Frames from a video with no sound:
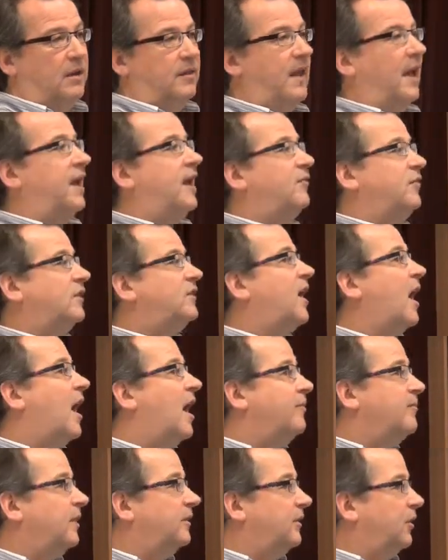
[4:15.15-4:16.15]
That every
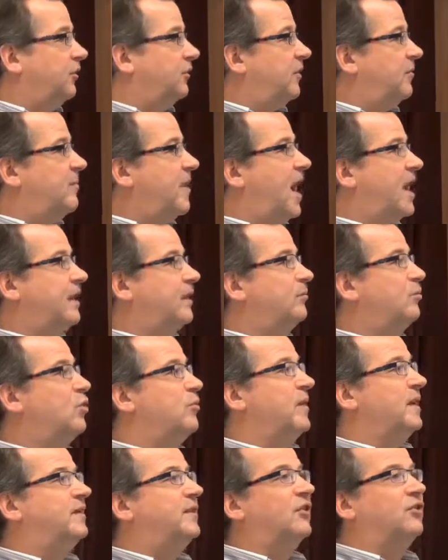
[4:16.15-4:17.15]
time that there's a mining
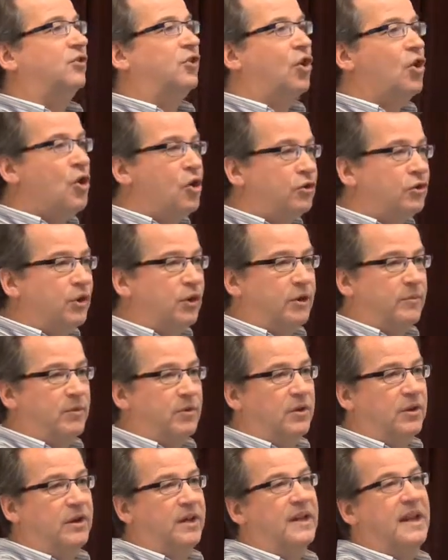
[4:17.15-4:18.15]
boom, it doesn't hurt the
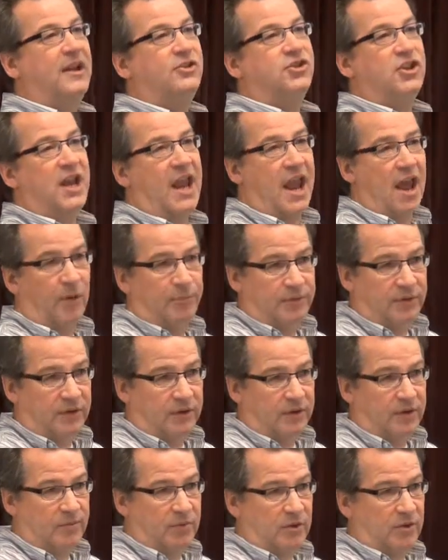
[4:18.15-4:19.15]
community, it actually helps
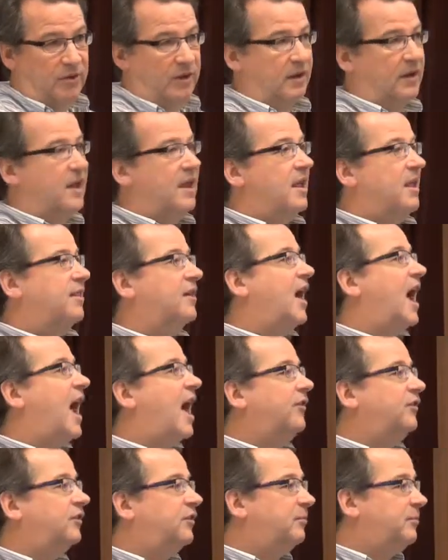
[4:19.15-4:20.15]
the community. There
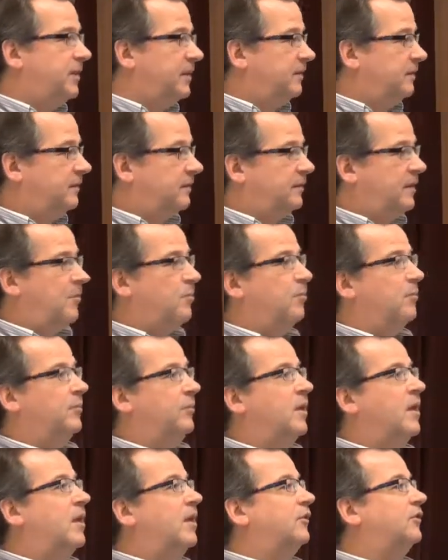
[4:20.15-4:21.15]
has to be some
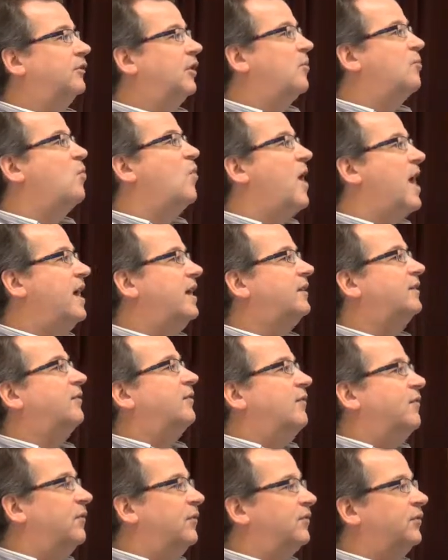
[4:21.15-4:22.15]
way
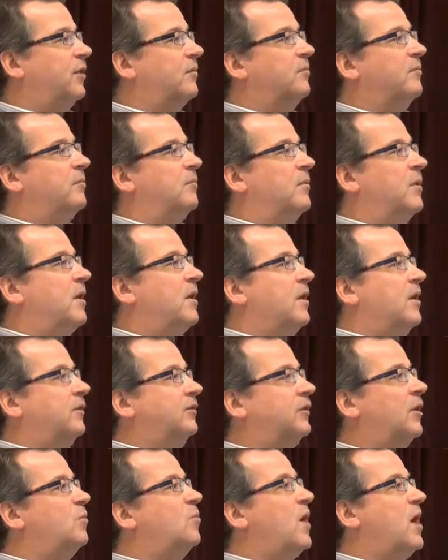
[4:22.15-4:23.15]

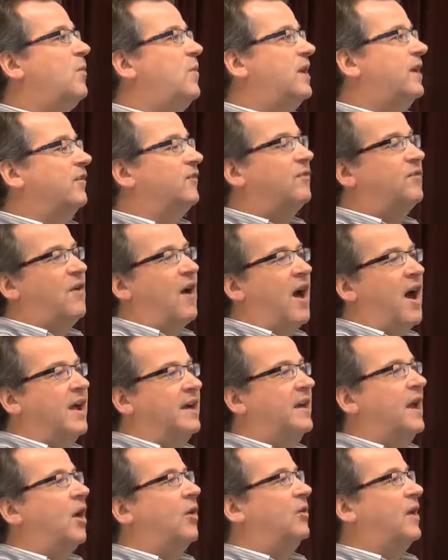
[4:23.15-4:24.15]
we can
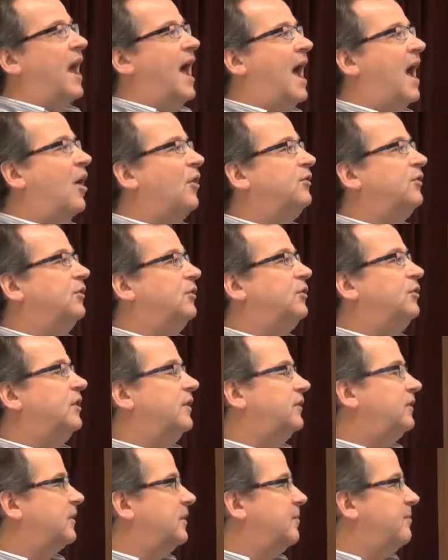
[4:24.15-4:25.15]
find out how to do
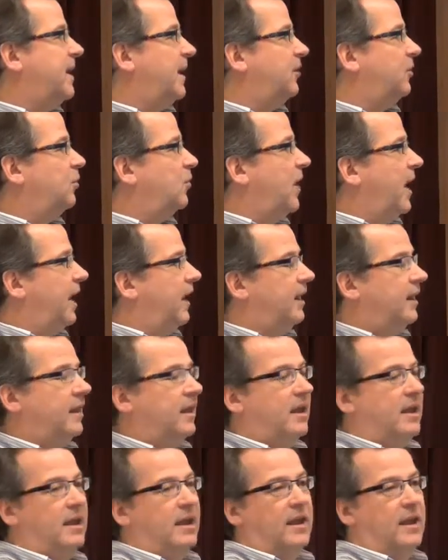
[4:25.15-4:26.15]
this in a better way.
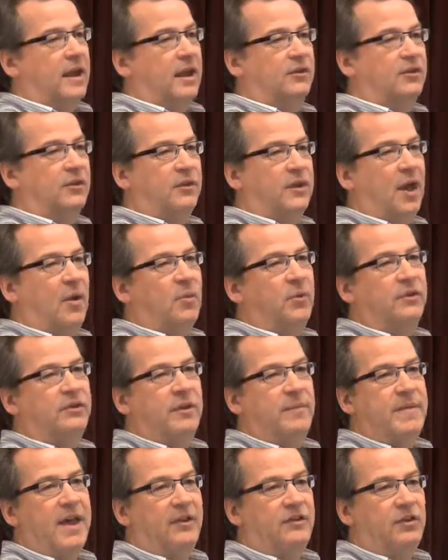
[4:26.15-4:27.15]
And so that was
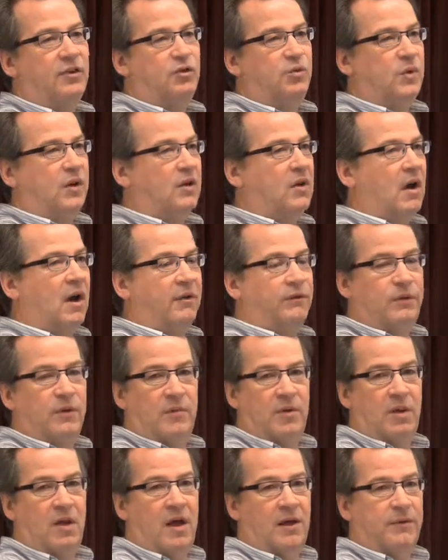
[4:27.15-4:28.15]
a message we got
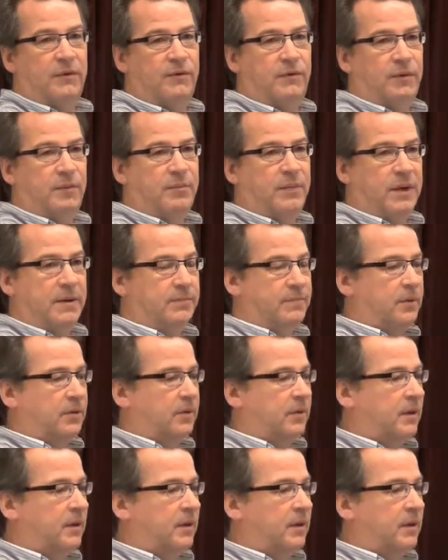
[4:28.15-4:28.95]
from a lot of people.